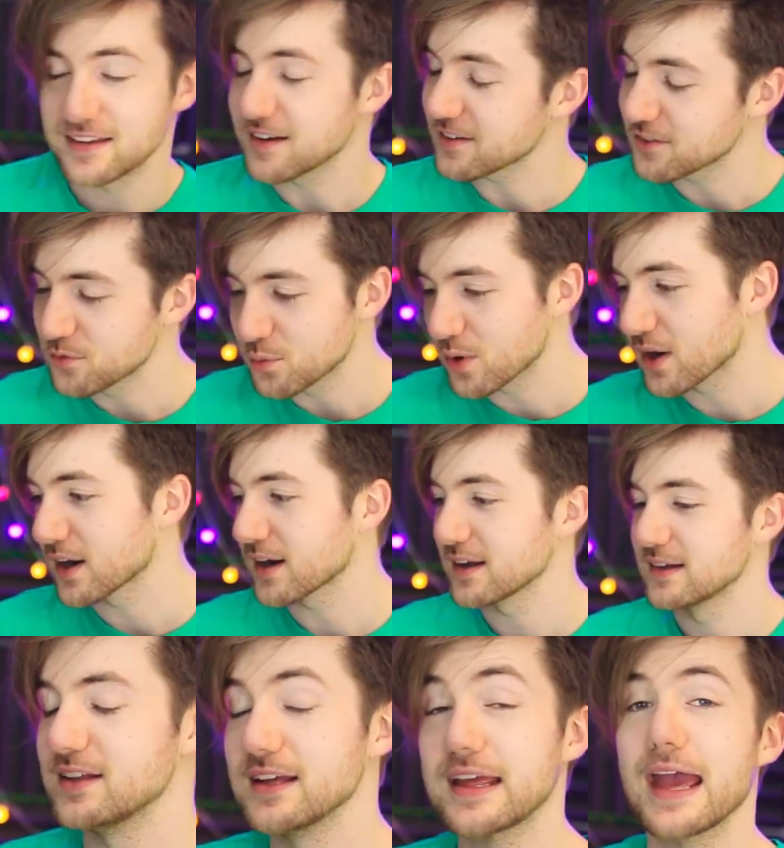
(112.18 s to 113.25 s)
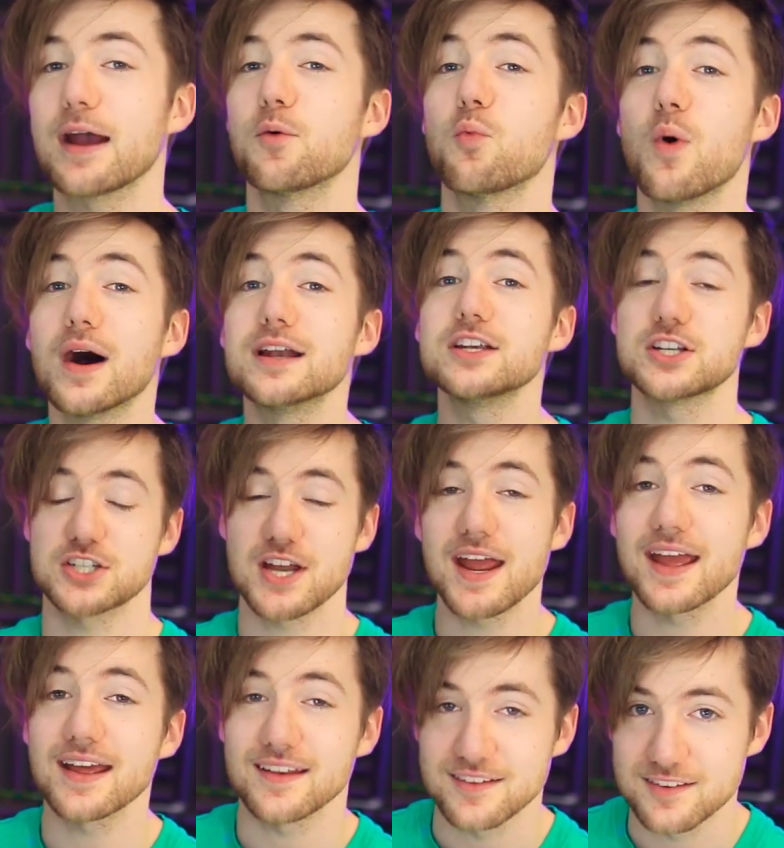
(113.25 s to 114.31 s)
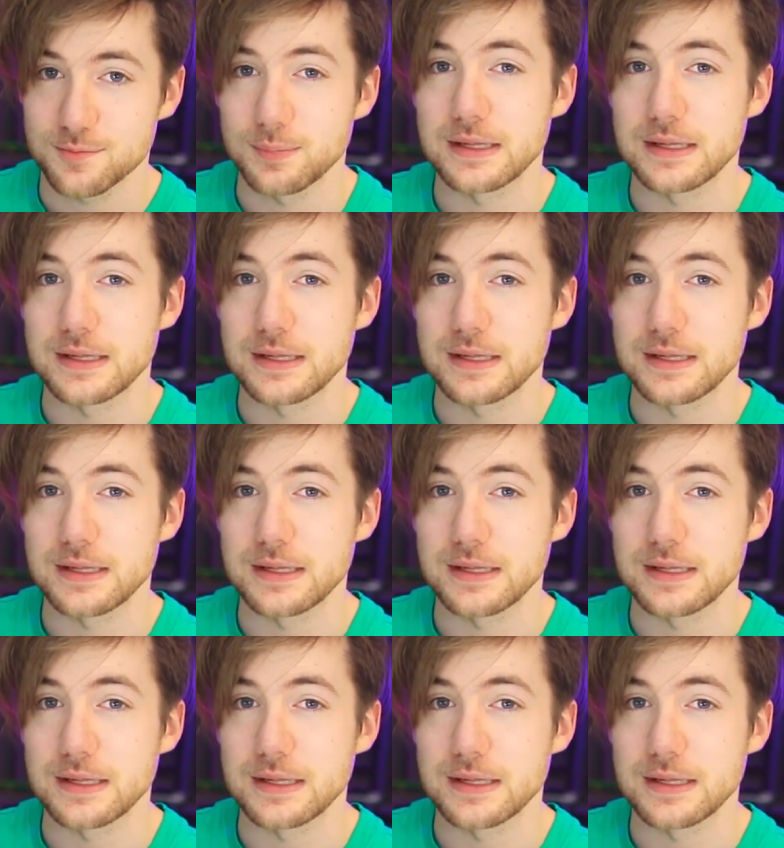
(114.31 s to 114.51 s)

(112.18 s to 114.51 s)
It doesn't work. You get one chance,